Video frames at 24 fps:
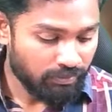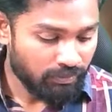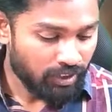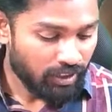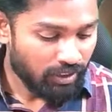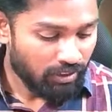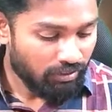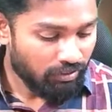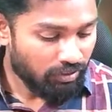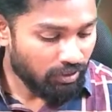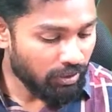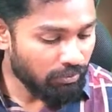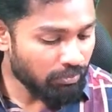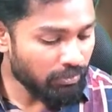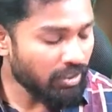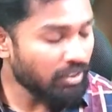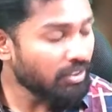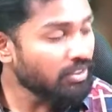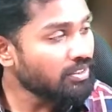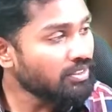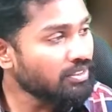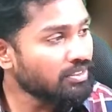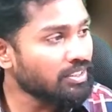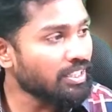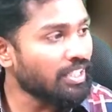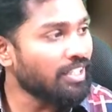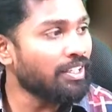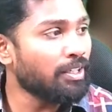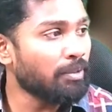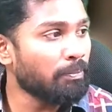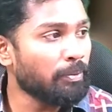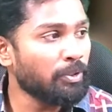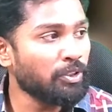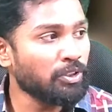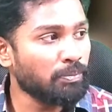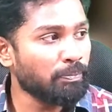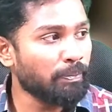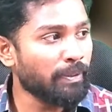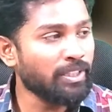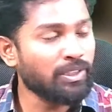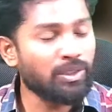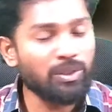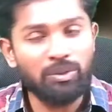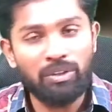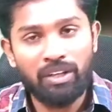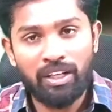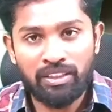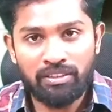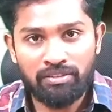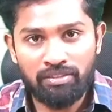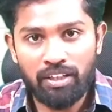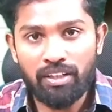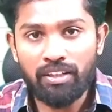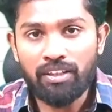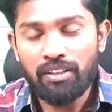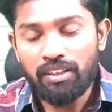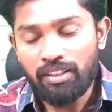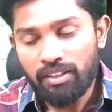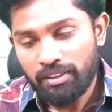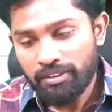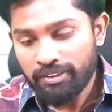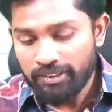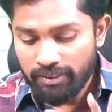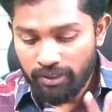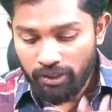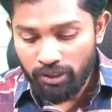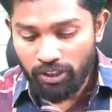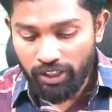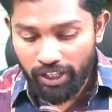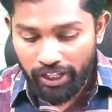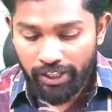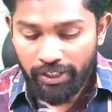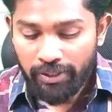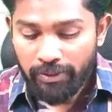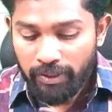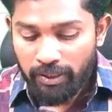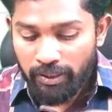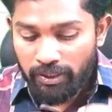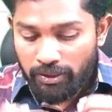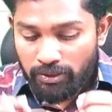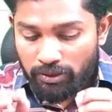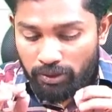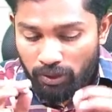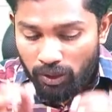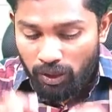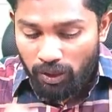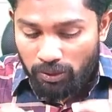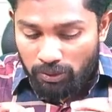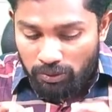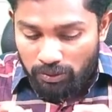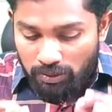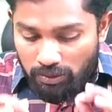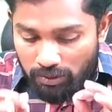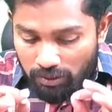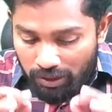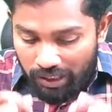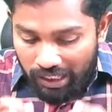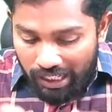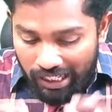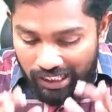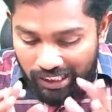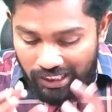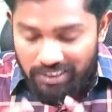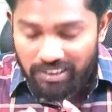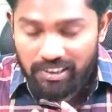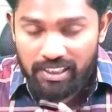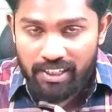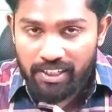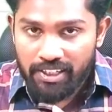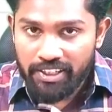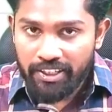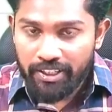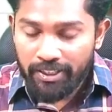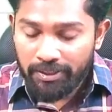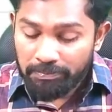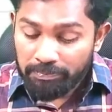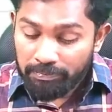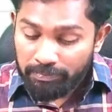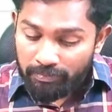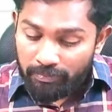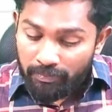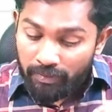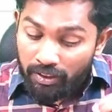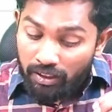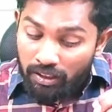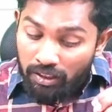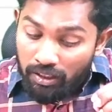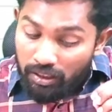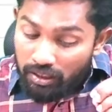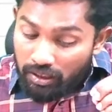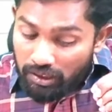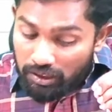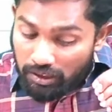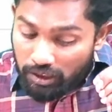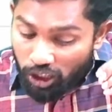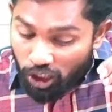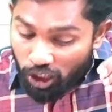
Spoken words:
from the seller perspective as well. Okay. So now understand here the